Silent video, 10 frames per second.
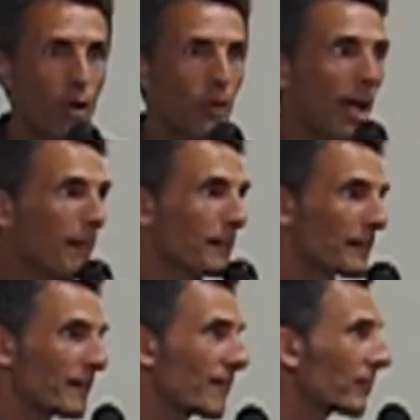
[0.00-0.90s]
Okay?
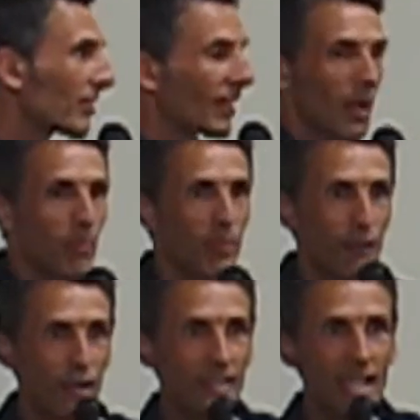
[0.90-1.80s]
But
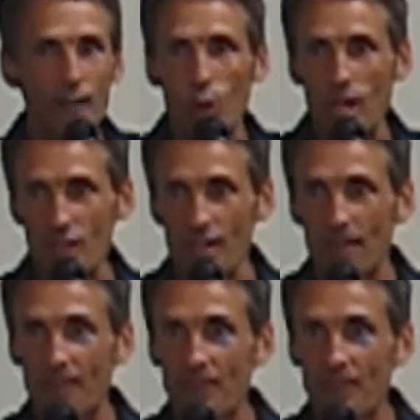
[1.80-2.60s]
first I have a question.